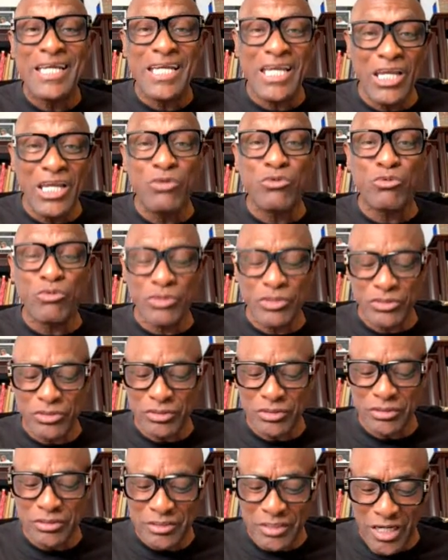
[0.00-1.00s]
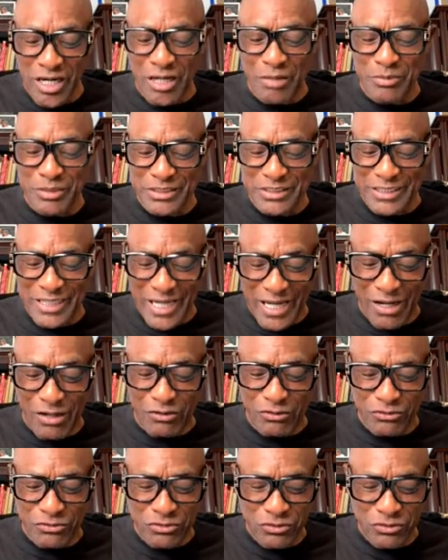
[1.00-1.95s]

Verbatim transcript: equals garbage out.